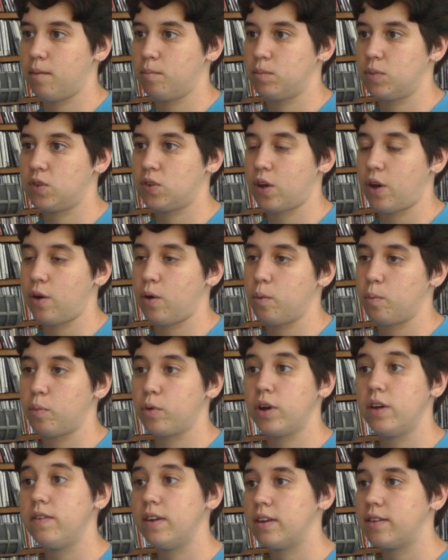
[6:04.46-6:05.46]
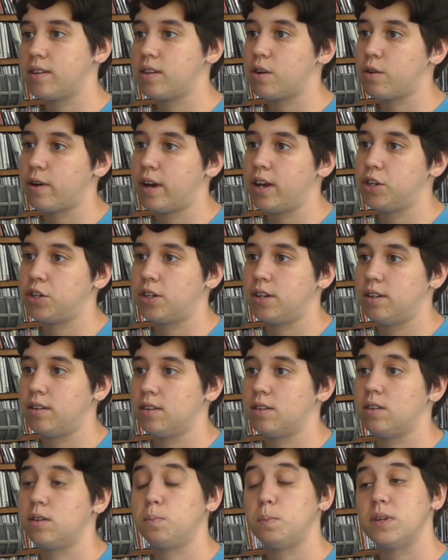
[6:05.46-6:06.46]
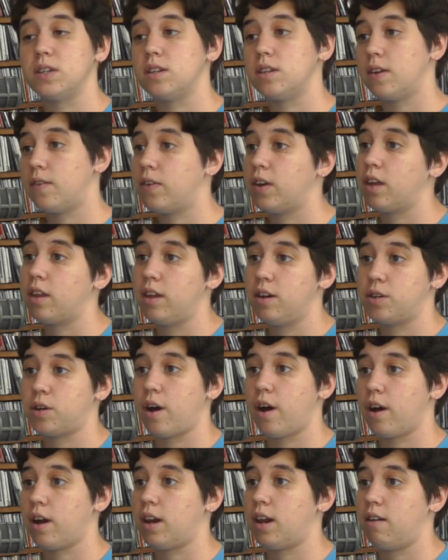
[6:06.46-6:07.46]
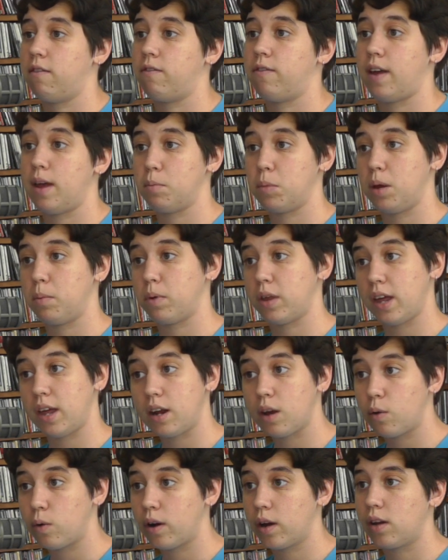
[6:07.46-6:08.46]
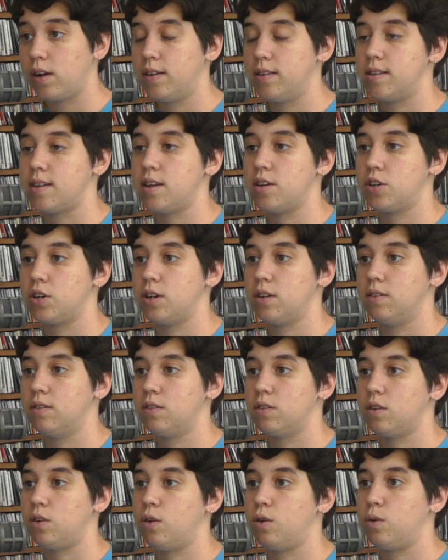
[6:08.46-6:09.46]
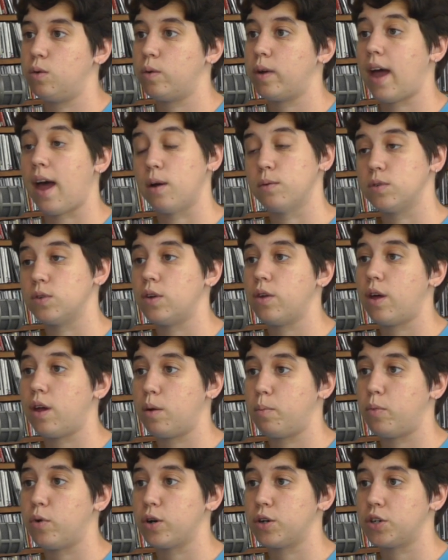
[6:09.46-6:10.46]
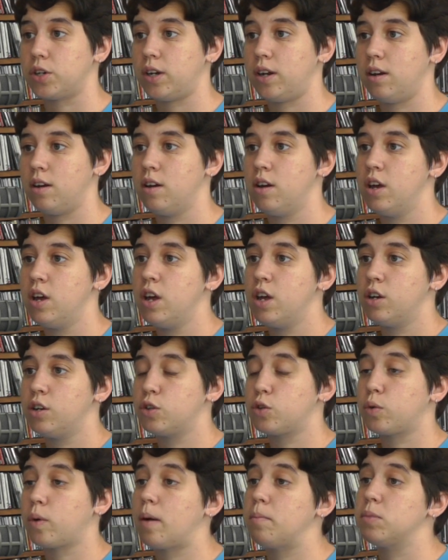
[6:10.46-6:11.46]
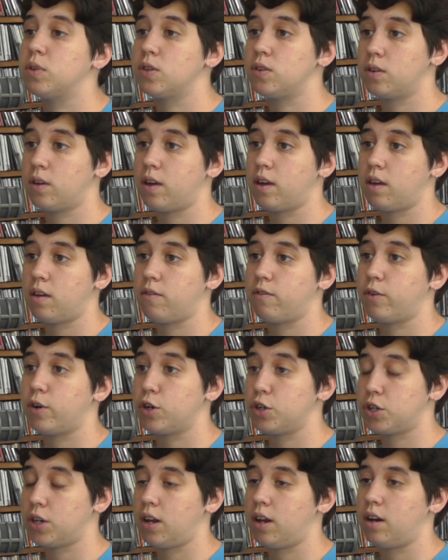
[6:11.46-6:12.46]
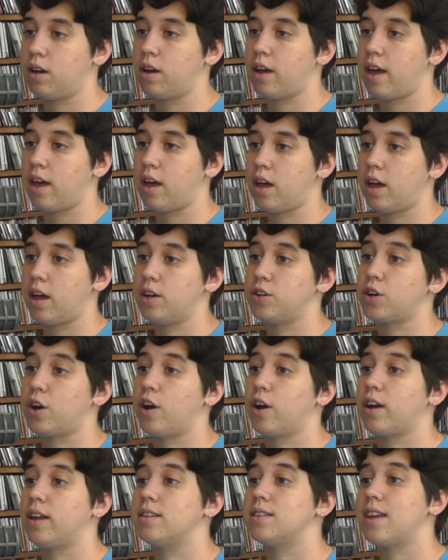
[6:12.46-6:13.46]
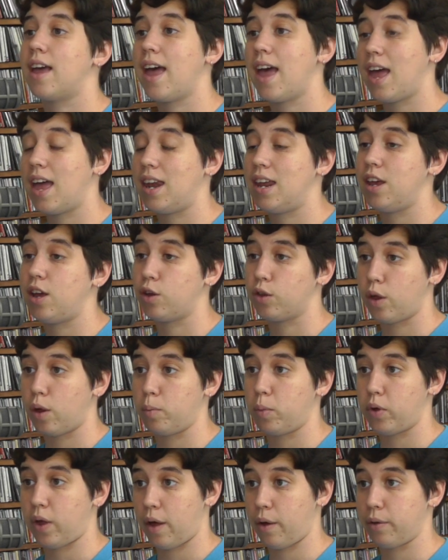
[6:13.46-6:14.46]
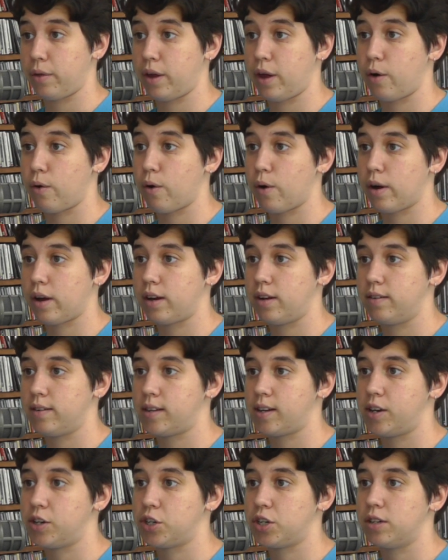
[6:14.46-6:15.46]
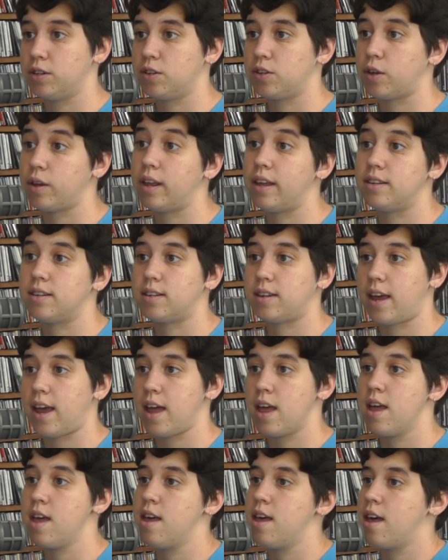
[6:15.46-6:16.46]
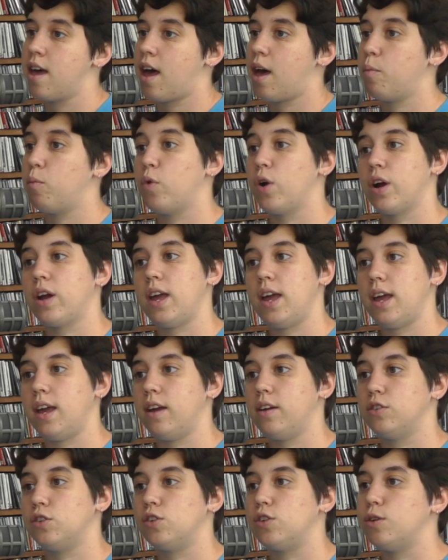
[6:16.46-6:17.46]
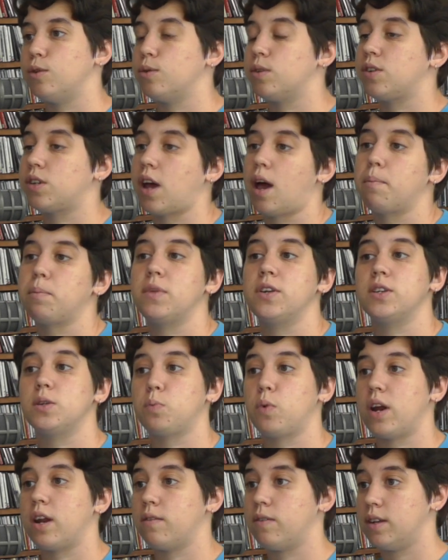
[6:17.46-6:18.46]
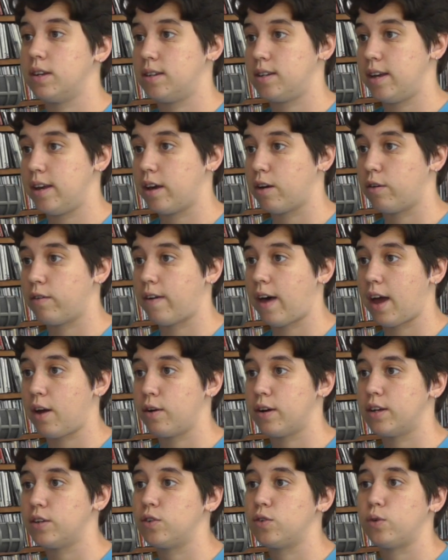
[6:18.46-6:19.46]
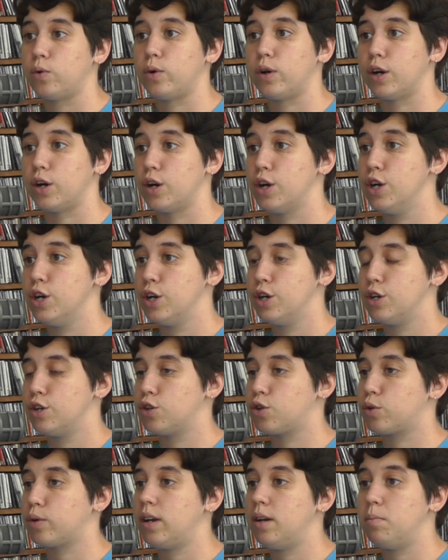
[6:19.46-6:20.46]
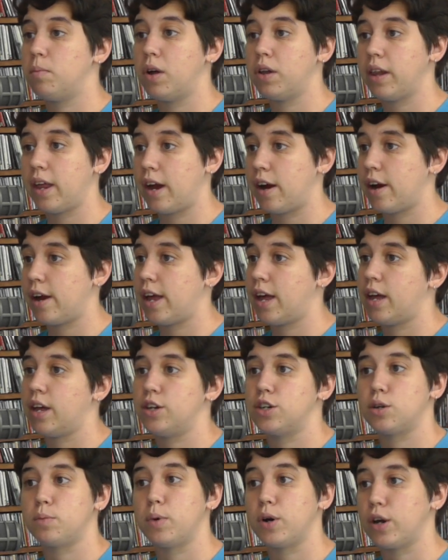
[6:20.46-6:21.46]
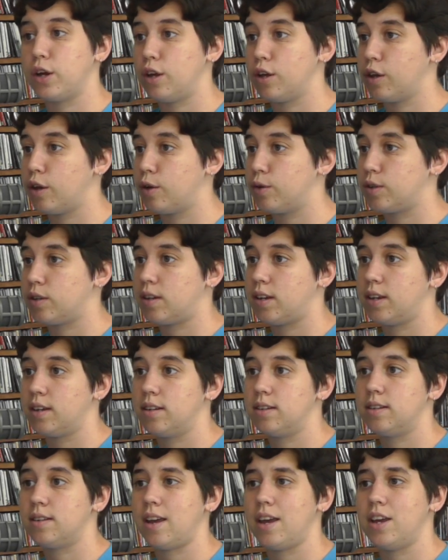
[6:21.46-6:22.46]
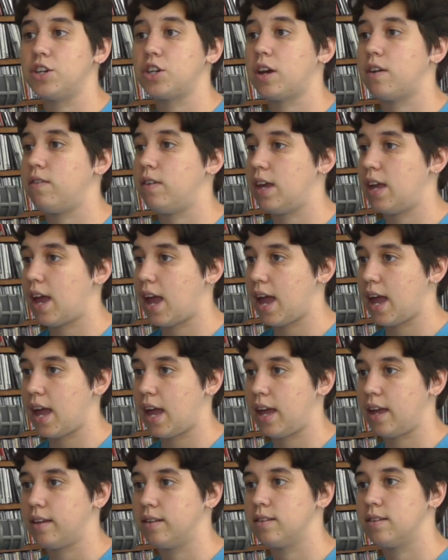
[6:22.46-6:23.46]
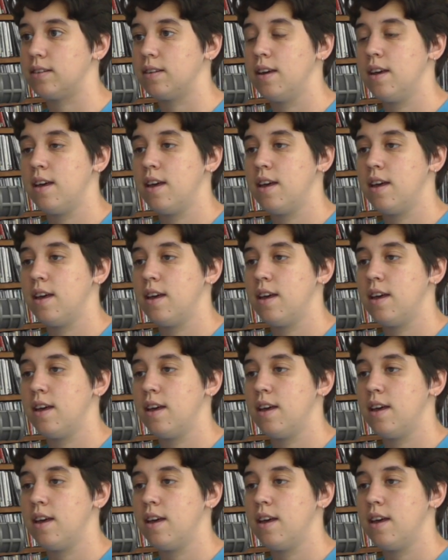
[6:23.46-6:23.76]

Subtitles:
So previous iterations specifically targeted family planning organizations who counsel on abortion. Trump's version targets any global healthcare organization. So let's say I'm working to stop the spread of the Zika virus or treat malaria, tuberculosis, HIV/AIDS,